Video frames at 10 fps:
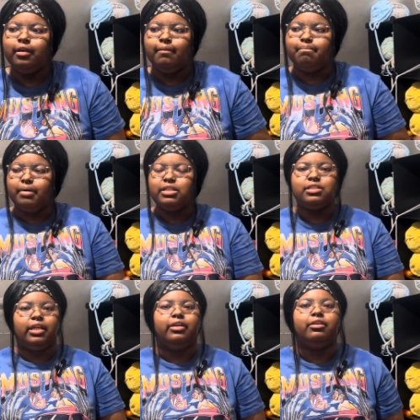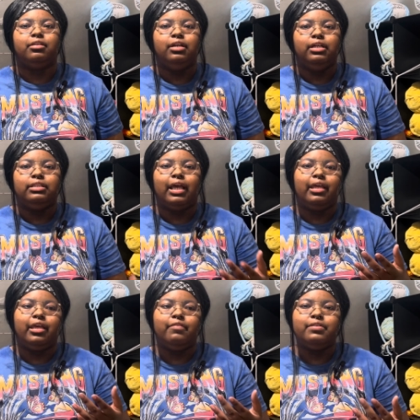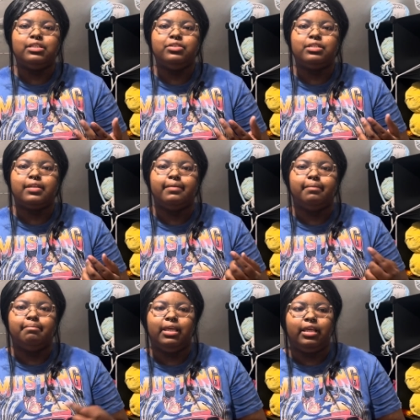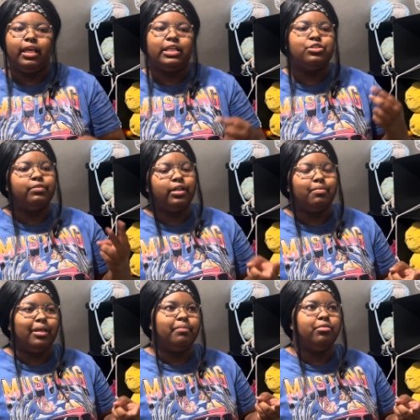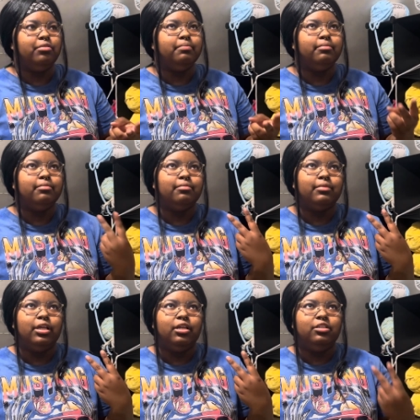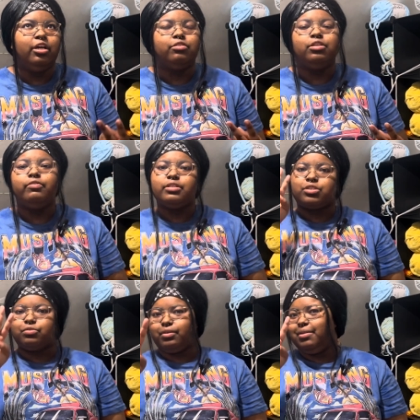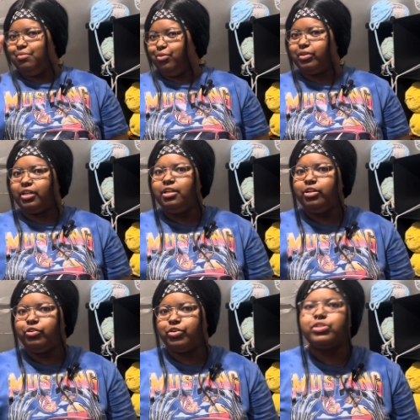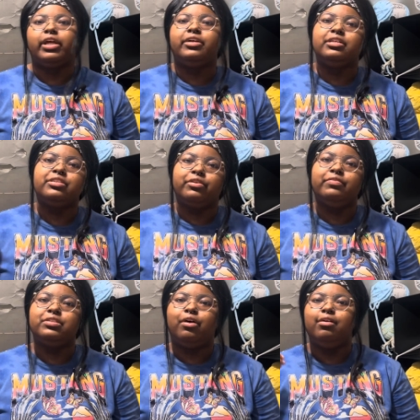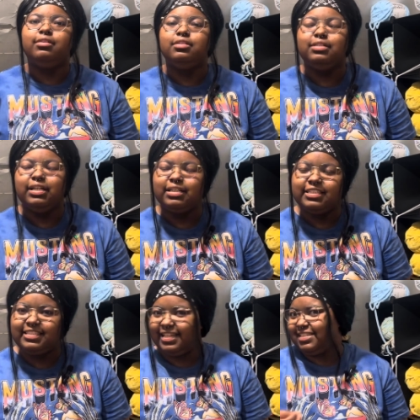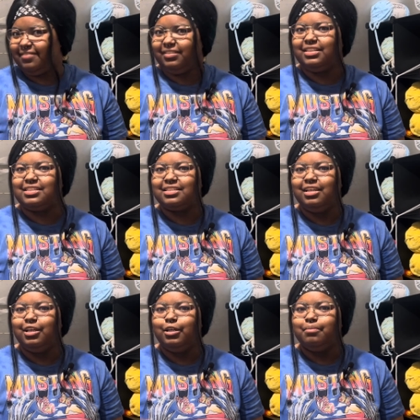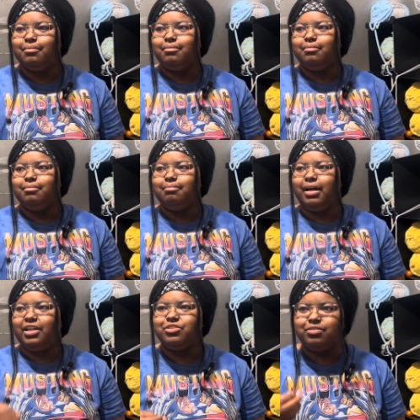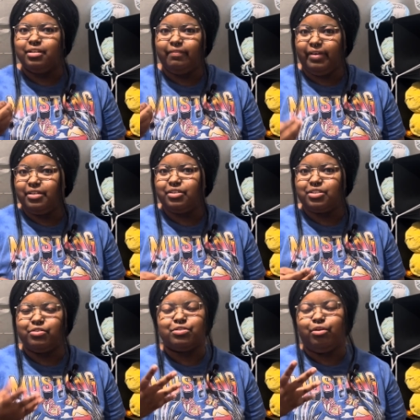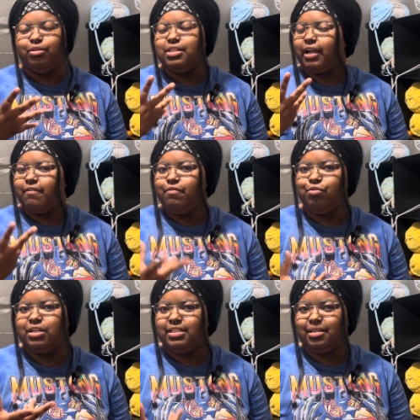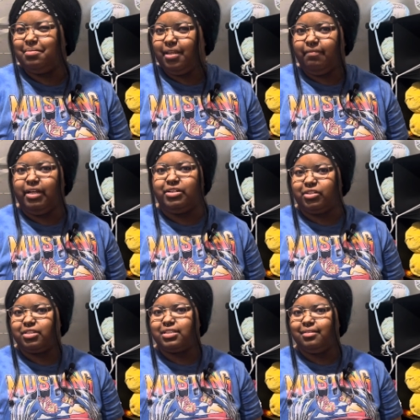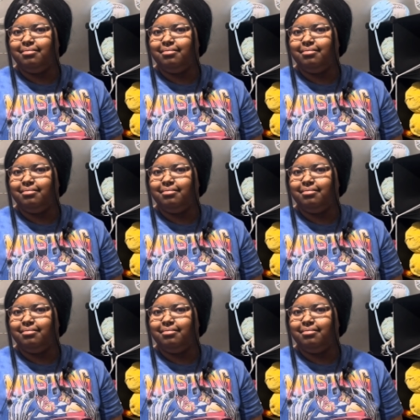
much later that it wasn't just me and 2 other people. No, there was 3 more crocheters. So it was all 6 of us. Mind you, the vendors, there was only like 40 something vendors.